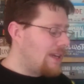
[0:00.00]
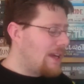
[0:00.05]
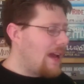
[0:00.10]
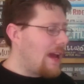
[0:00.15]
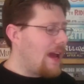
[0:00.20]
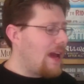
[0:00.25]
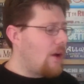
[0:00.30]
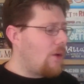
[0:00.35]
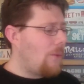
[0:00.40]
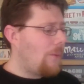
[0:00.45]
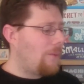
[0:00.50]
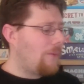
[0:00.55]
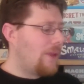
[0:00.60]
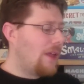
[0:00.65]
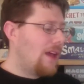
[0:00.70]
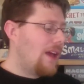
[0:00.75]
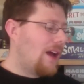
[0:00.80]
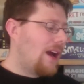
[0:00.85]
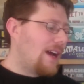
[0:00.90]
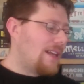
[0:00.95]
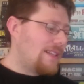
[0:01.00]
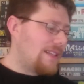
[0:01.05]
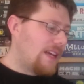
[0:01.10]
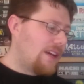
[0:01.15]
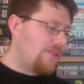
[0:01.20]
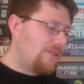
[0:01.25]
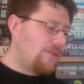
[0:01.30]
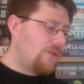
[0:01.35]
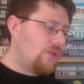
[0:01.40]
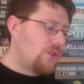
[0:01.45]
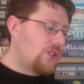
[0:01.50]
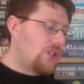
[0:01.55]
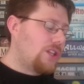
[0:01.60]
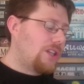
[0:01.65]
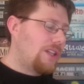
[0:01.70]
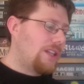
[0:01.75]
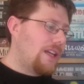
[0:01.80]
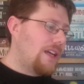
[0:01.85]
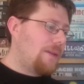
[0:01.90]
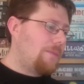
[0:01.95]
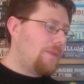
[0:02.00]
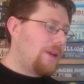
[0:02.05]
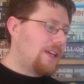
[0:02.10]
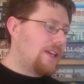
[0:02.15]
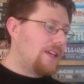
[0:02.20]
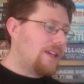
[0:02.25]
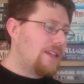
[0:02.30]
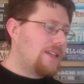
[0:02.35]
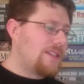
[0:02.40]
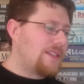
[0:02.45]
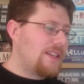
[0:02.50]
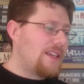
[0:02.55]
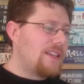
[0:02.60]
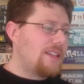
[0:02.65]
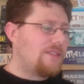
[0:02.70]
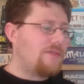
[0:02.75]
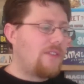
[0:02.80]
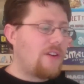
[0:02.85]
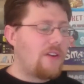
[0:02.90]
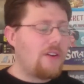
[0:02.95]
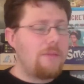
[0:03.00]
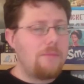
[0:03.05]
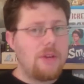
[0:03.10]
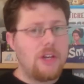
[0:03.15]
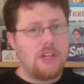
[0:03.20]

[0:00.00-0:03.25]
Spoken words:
Now, I say unfortunately because it's very